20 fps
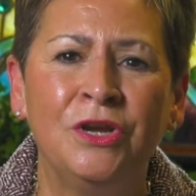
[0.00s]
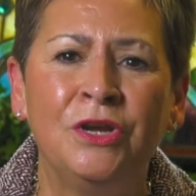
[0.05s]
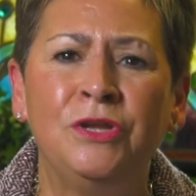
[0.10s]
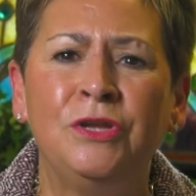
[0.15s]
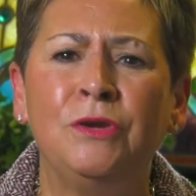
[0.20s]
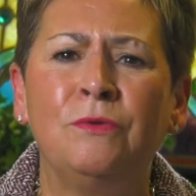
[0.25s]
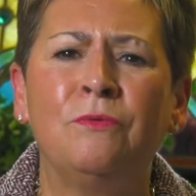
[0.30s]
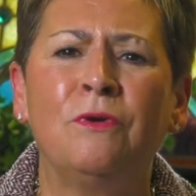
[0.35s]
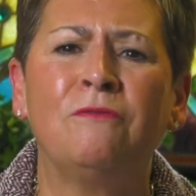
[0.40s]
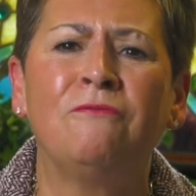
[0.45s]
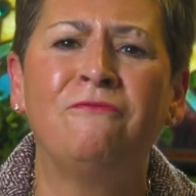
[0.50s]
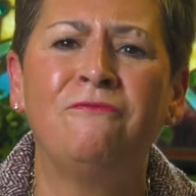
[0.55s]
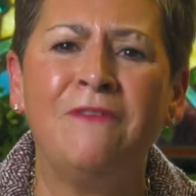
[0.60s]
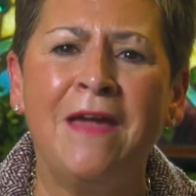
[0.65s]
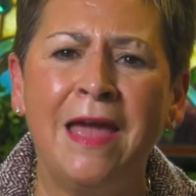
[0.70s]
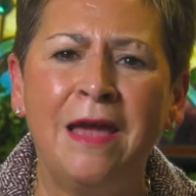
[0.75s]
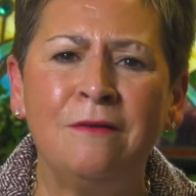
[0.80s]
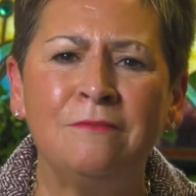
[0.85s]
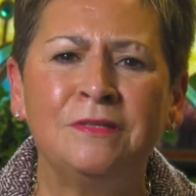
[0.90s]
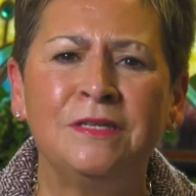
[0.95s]
You were
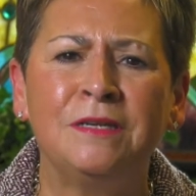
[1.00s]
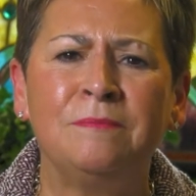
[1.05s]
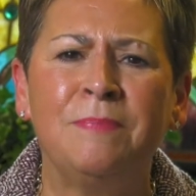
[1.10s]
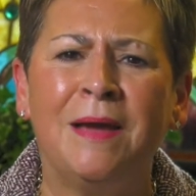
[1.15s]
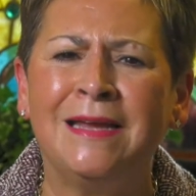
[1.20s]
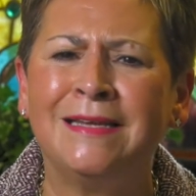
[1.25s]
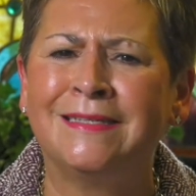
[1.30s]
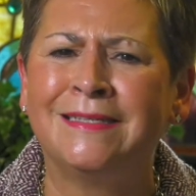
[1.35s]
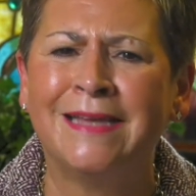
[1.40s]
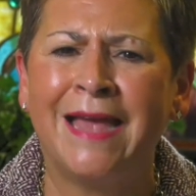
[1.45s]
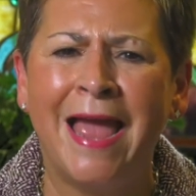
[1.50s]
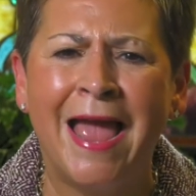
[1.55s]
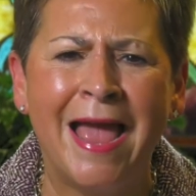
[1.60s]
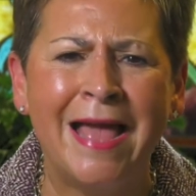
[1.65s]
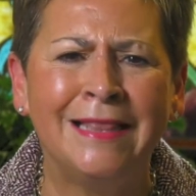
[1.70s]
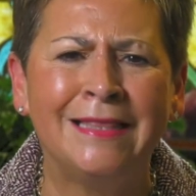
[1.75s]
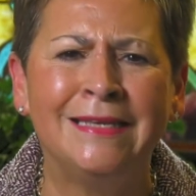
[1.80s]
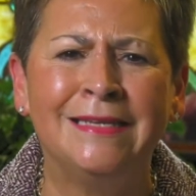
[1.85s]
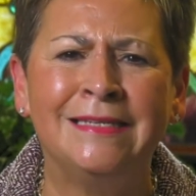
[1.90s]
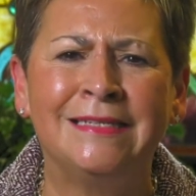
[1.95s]
founded by
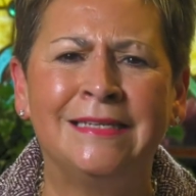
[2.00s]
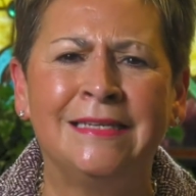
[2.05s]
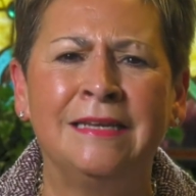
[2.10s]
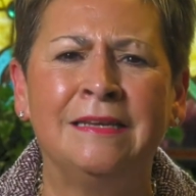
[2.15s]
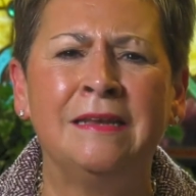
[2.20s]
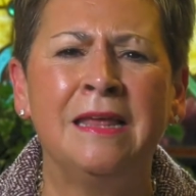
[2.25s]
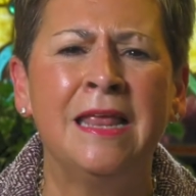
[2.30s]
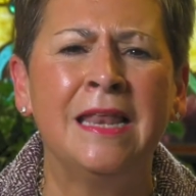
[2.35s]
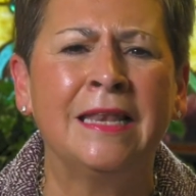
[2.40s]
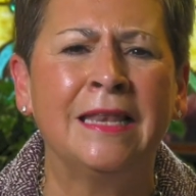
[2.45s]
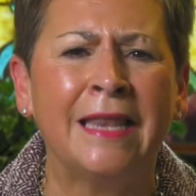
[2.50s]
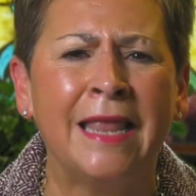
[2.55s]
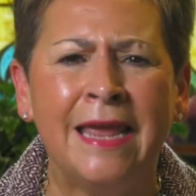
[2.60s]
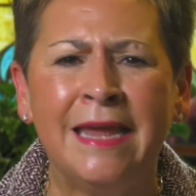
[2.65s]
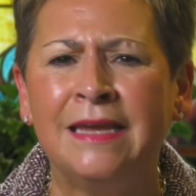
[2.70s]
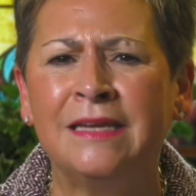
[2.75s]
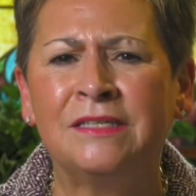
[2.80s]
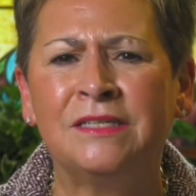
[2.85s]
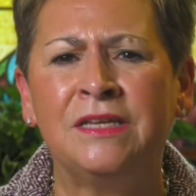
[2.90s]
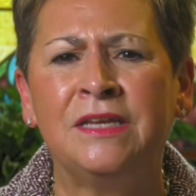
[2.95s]
talented
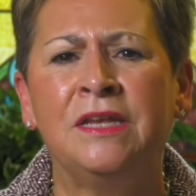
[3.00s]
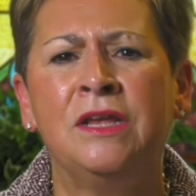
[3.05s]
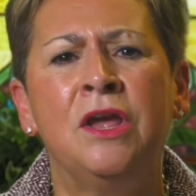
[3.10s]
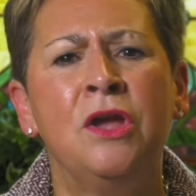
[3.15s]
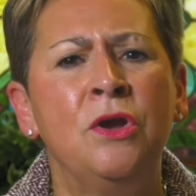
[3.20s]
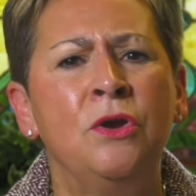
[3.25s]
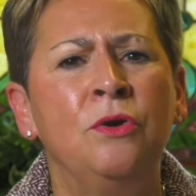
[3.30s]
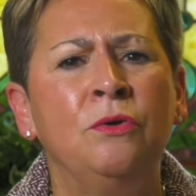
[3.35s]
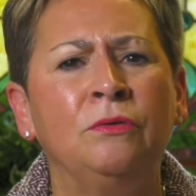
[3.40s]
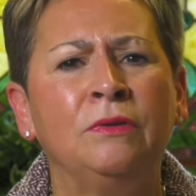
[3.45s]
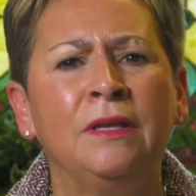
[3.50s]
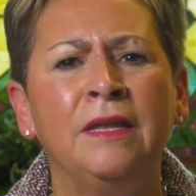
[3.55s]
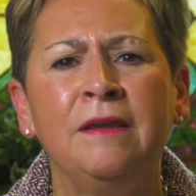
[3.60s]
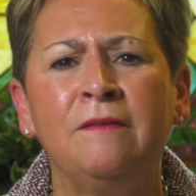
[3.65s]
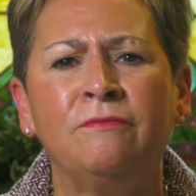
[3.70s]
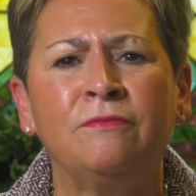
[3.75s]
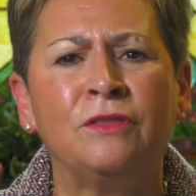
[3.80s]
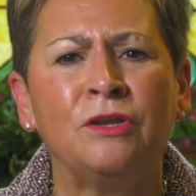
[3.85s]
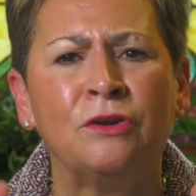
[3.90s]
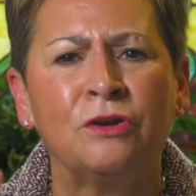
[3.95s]
laity who
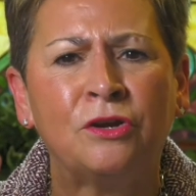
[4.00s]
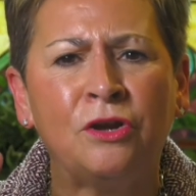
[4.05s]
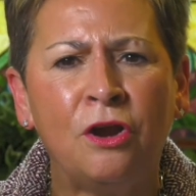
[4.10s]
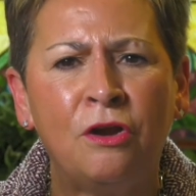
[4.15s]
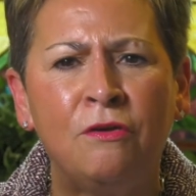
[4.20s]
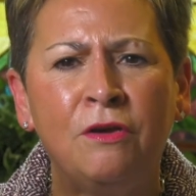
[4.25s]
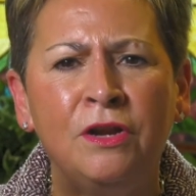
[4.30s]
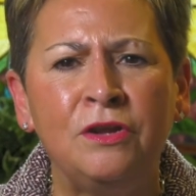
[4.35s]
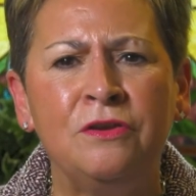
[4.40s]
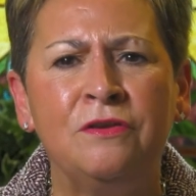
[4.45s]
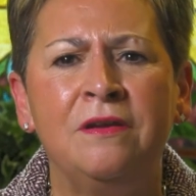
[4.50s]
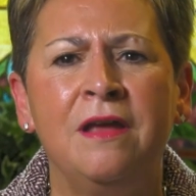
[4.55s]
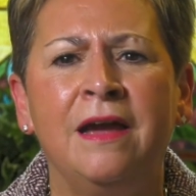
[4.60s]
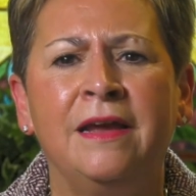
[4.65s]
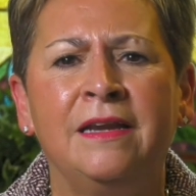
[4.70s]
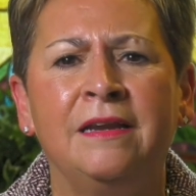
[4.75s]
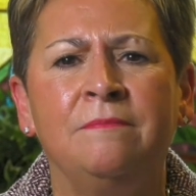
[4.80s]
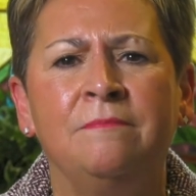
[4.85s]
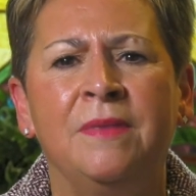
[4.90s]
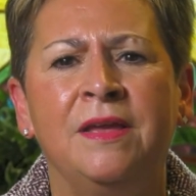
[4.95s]
lift their current
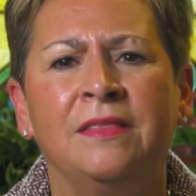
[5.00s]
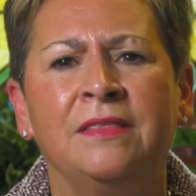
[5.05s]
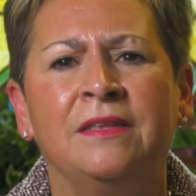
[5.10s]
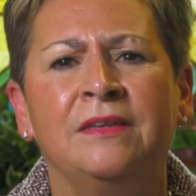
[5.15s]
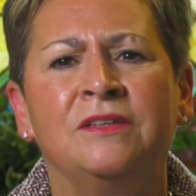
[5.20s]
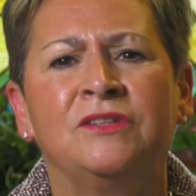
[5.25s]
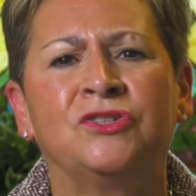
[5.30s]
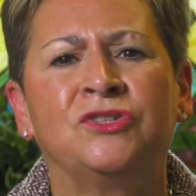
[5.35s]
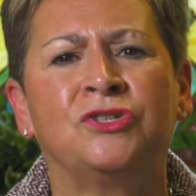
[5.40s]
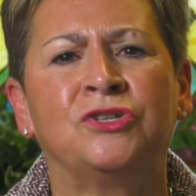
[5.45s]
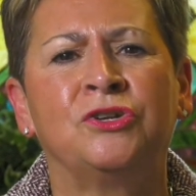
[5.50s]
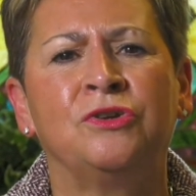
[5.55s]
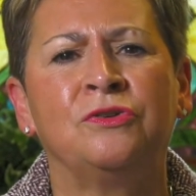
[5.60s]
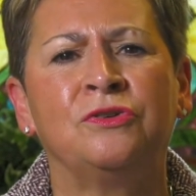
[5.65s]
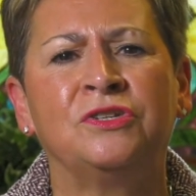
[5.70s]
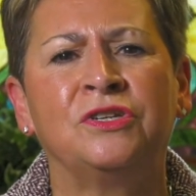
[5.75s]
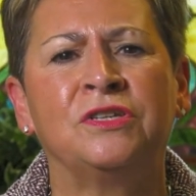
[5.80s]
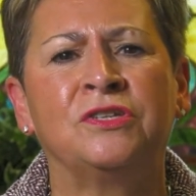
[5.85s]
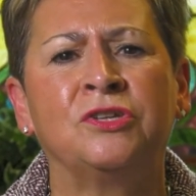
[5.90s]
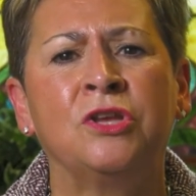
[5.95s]
United Methodist
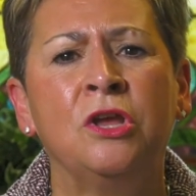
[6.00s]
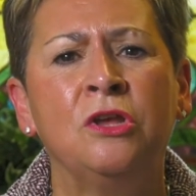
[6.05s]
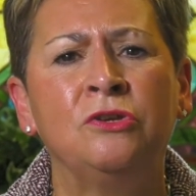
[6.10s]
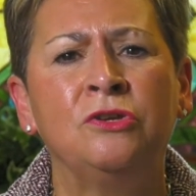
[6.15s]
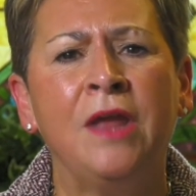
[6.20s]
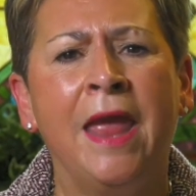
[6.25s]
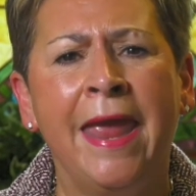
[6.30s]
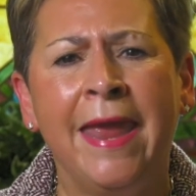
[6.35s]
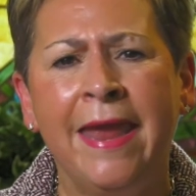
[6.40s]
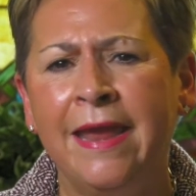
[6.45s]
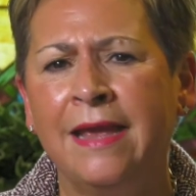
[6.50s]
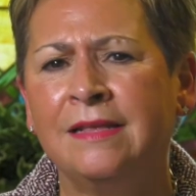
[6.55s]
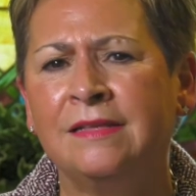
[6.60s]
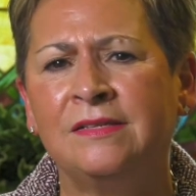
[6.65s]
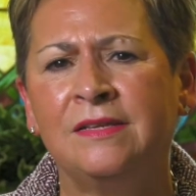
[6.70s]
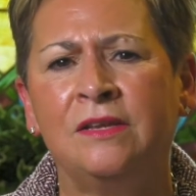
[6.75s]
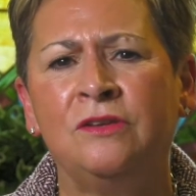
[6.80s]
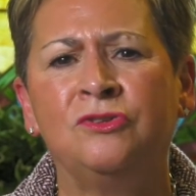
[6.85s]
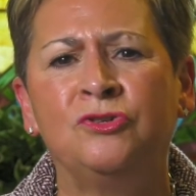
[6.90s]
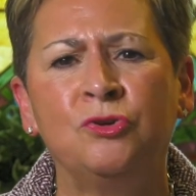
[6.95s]
Church's
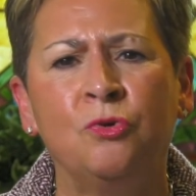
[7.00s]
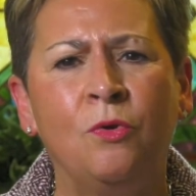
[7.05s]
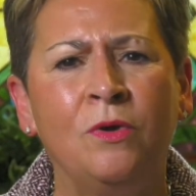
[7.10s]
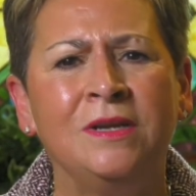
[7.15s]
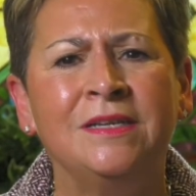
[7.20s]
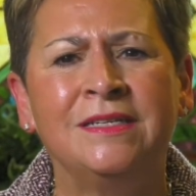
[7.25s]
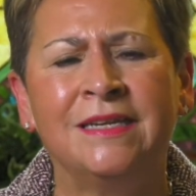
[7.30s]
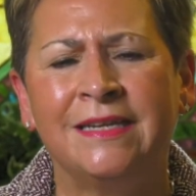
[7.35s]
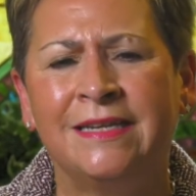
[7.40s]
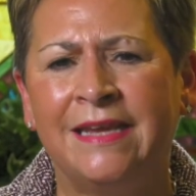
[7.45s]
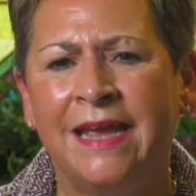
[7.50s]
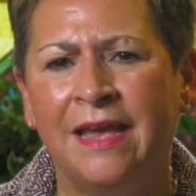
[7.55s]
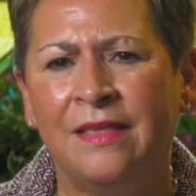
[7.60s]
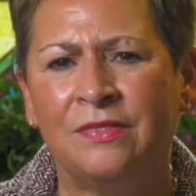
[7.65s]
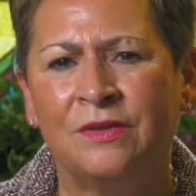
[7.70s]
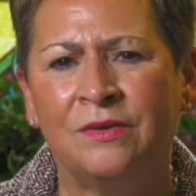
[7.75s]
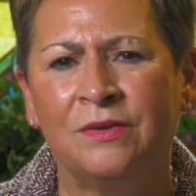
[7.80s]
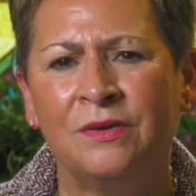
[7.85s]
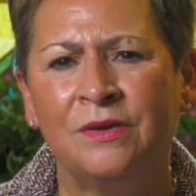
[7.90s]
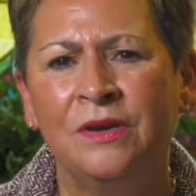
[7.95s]
hands and joined
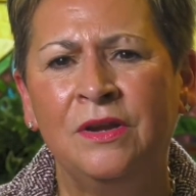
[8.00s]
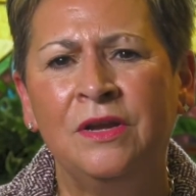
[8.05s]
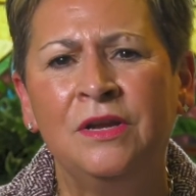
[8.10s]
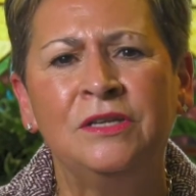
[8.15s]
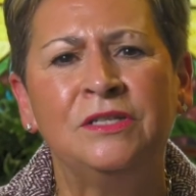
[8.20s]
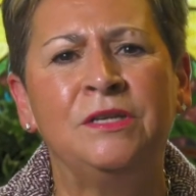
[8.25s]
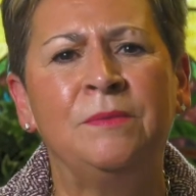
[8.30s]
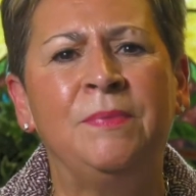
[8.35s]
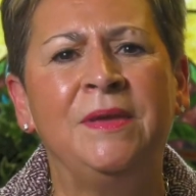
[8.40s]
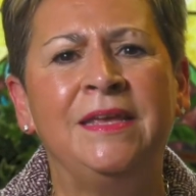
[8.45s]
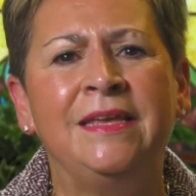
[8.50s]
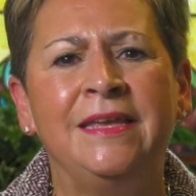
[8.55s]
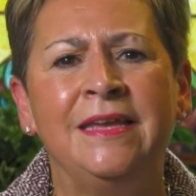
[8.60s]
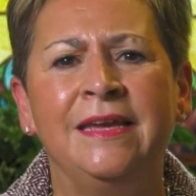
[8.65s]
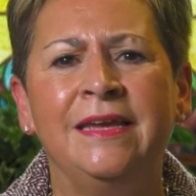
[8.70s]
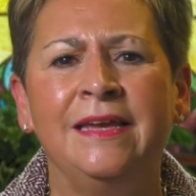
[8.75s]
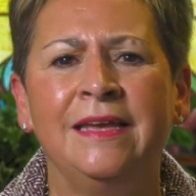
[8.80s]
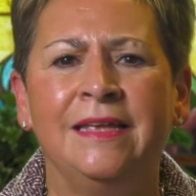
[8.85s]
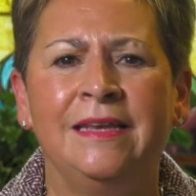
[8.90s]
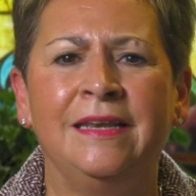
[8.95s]
together to
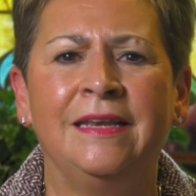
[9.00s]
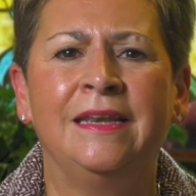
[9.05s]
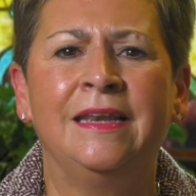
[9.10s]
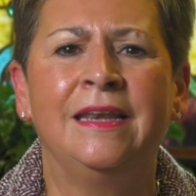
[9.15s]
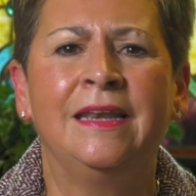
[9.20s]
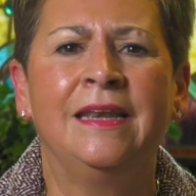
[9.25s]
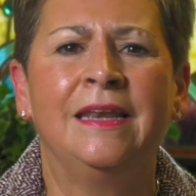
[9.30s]
begin